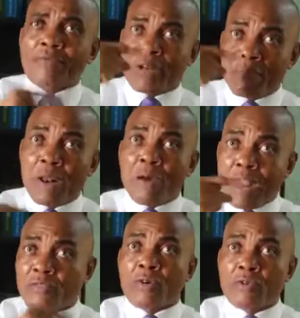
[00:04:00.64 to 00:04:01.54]
have 3 million
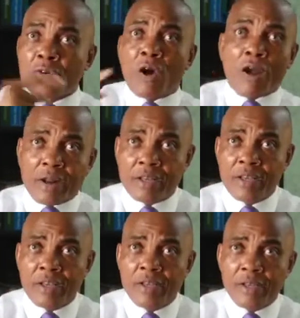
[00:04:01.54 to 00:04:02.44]
barrels of crude oil
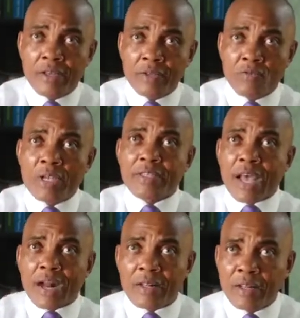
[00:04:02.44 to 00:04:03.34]
we
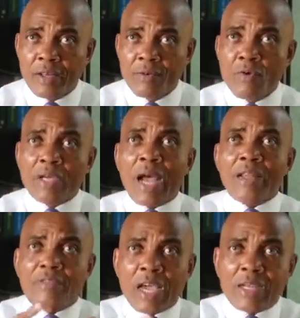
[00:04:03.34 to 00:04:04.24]
sell. We
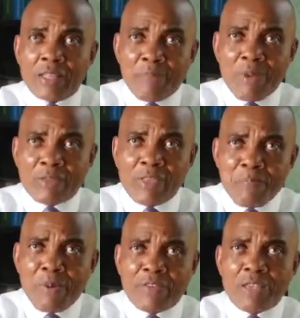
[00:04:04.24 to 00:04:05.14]
can't take the
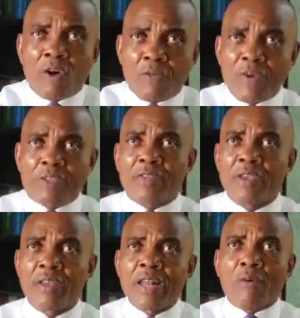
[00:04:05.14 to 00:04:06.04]
10% of it
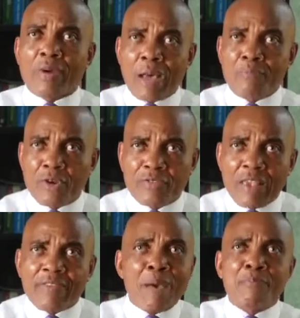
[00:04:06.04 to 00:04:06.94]
that we can
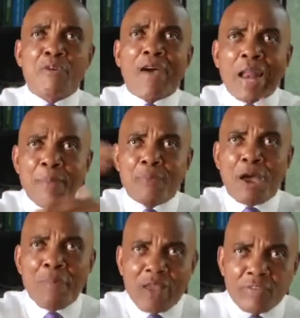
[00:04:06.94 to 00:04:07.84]
process and provide
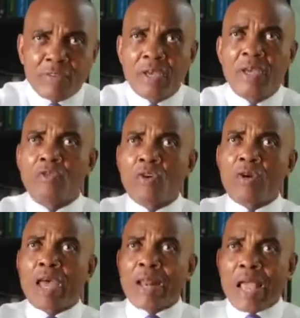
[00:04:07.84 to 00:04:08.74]
employment
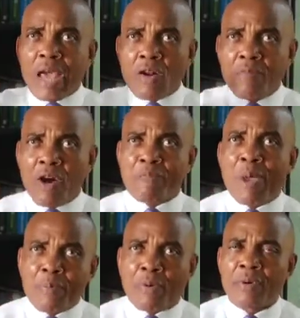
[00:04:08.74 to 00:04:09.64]
to a larger number of
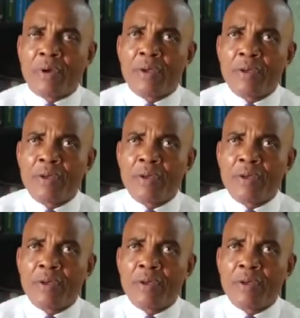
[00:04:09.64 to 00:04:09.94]
people.